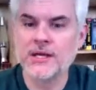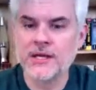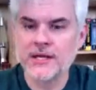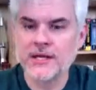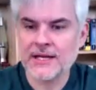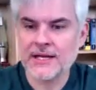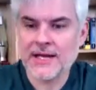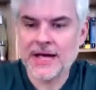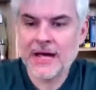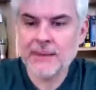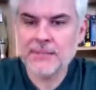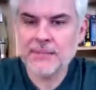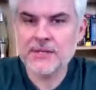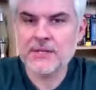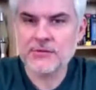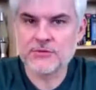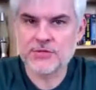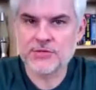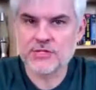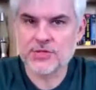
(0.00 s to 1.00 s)
copy
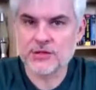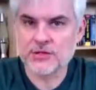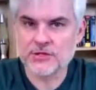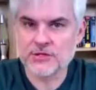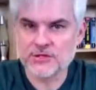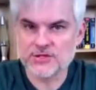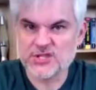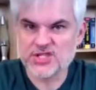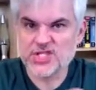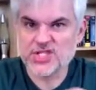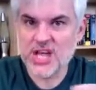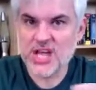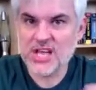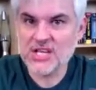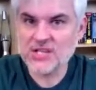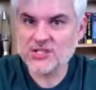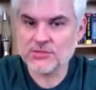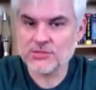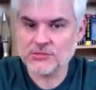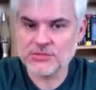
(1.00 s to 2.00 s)
the results or
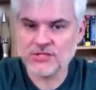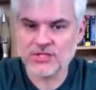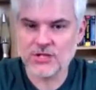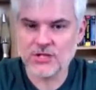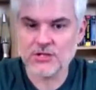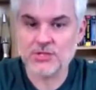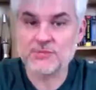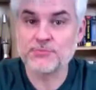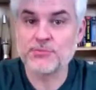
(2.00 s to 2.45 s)
change the results,